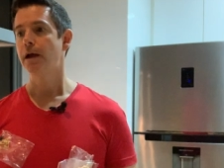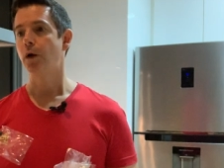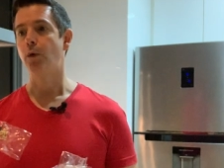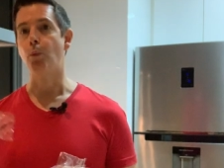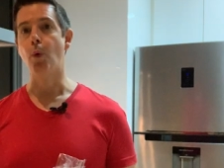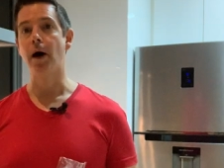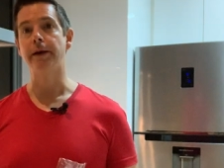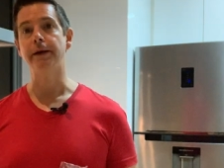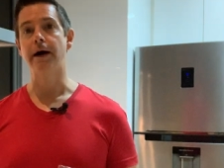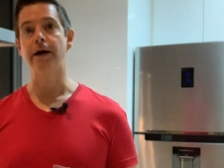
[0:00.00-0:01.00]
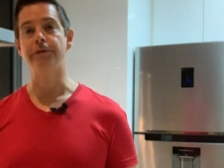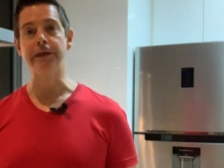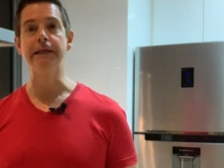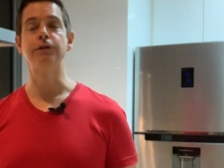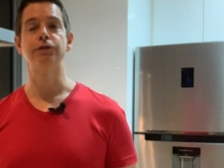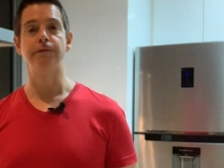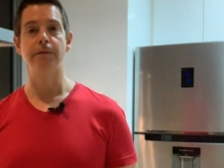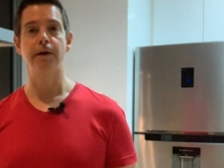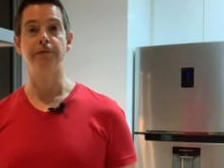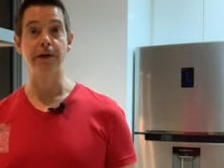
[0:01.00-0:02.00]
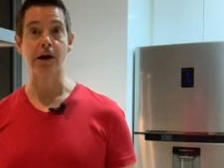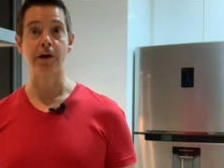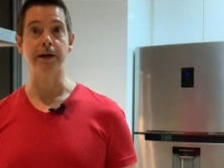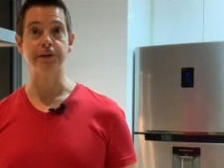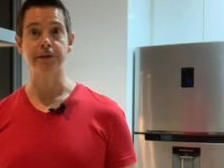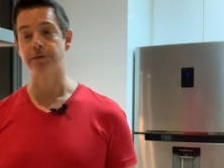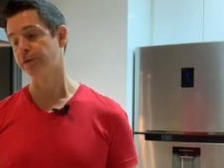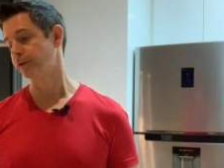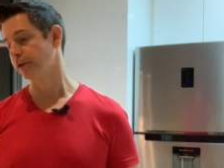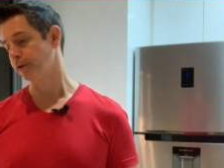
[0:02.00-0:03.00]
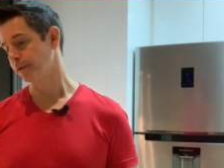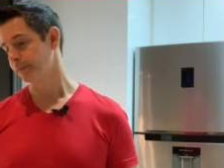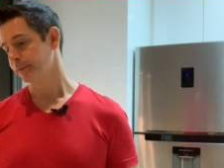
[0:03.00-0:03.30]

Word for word: one of each variant of a figure.